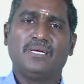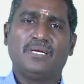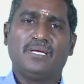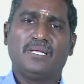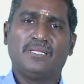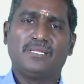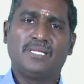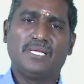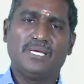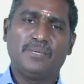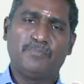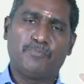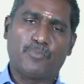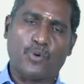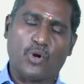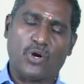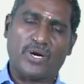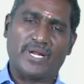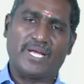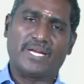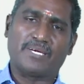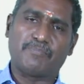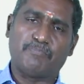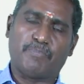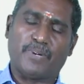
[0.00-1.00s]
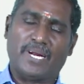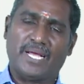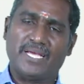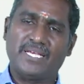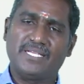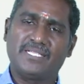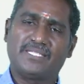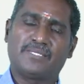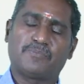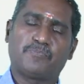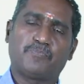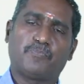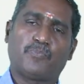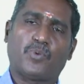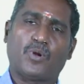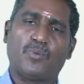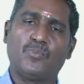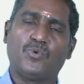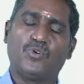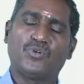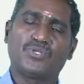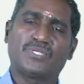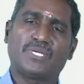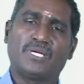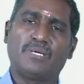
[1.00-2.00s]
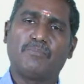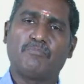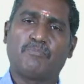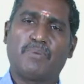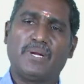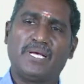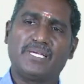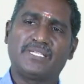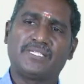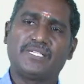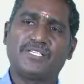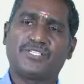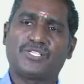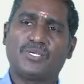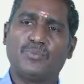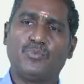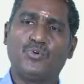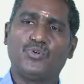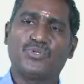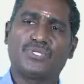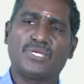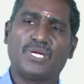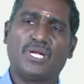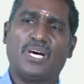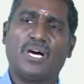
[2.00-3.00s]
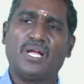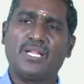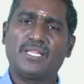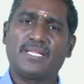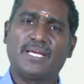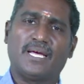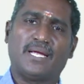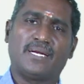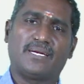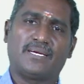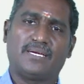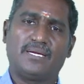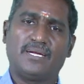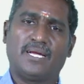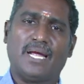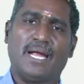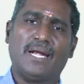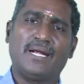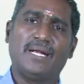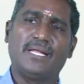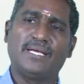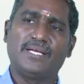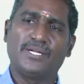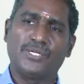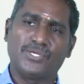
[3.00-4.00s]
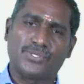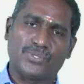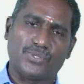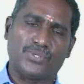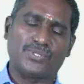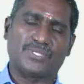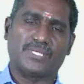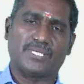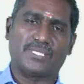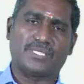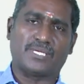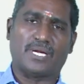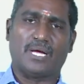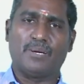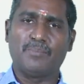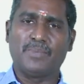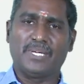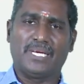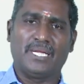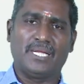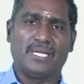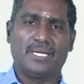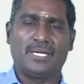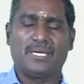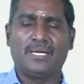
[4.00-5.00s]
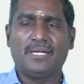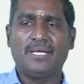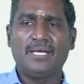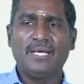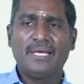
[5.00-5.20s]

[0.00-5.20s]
the product, price, promotion, place, distribution, all that, handling resources, raw material,